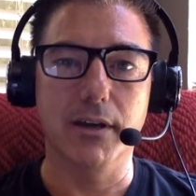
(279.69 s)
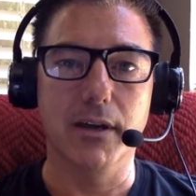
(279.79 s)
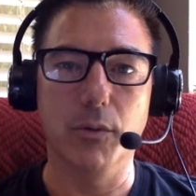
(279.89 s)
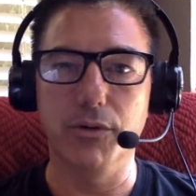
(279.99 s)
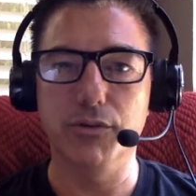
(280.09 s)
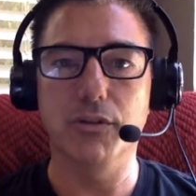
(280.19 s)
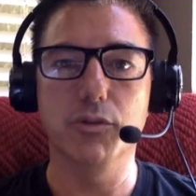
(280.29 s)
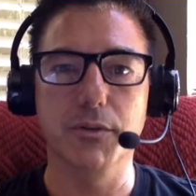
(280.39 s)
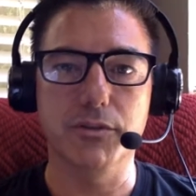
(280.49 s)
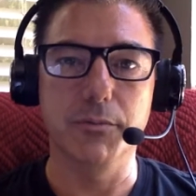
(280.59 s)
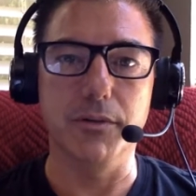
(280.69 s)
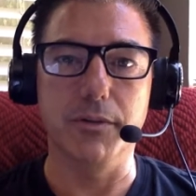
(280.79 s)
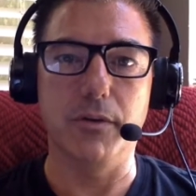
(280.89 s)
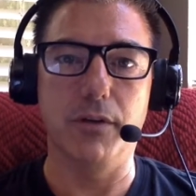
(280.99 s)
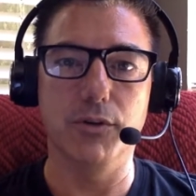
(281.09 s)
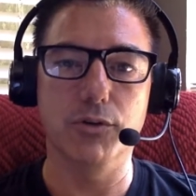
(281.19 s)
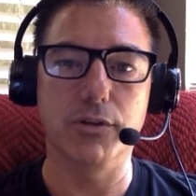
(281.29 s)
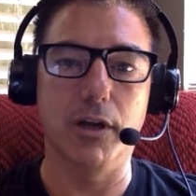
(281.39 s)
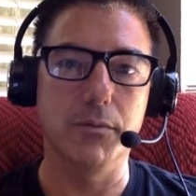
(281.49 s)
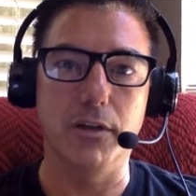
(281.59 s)
That way there's not too much commitment of your
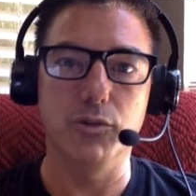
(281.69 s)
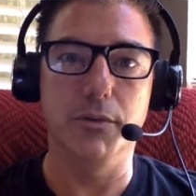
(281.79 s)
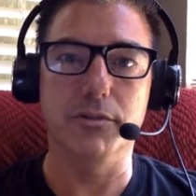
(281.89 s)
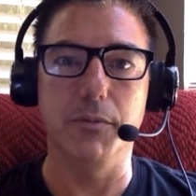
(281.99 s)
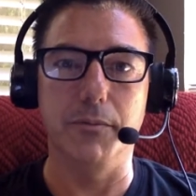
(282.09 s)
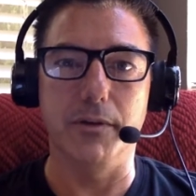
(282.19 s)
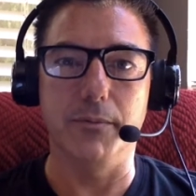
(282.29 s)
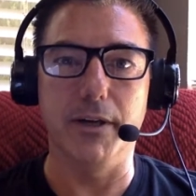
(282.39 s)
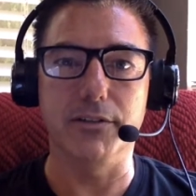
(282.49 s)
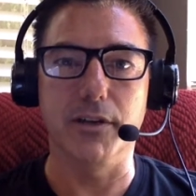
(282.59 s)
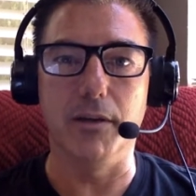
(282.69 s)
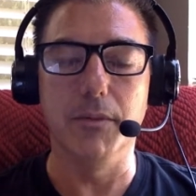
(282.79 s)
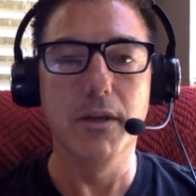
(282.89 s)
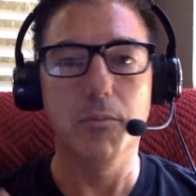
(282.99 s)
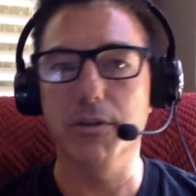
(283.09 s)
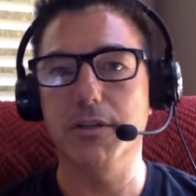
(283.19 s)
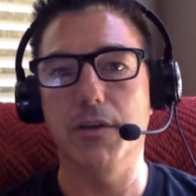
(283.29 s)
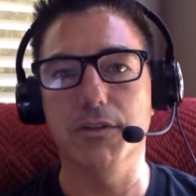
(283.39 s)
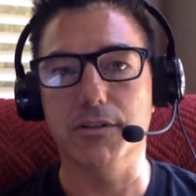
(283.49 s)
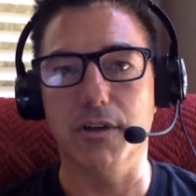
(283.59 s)
time, not too much commitment of my time, but let's have
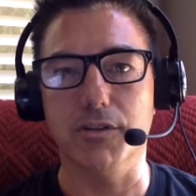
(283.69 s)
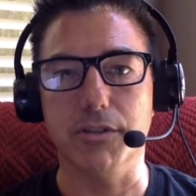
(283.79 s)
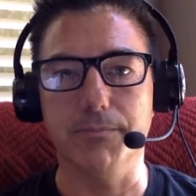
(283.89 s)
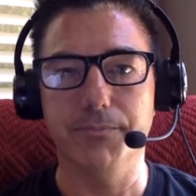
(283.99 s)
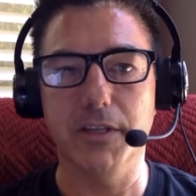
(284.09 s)
a discussion.